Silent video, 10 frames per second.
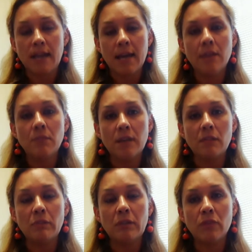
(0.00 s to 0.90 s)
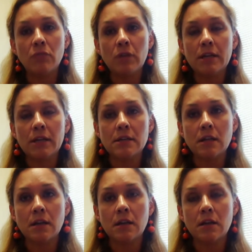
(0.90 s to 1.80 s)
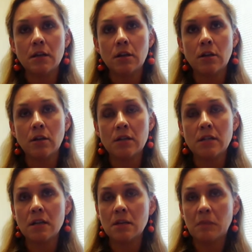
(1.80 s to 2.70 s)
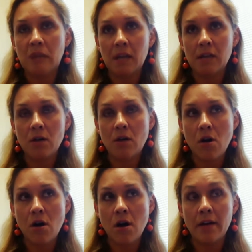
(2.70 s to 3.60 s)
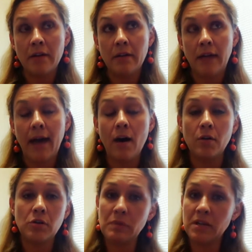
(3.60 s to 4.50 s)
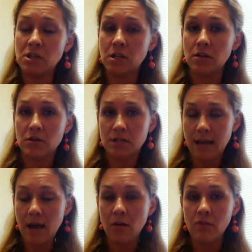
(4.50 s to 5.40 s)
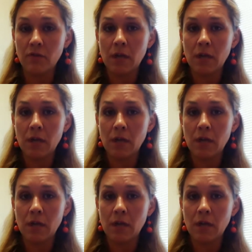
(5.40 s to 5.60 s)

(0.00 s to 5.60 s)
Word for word: can be, but it really is going to, you know, it's going to depend on how you're pitching yourself.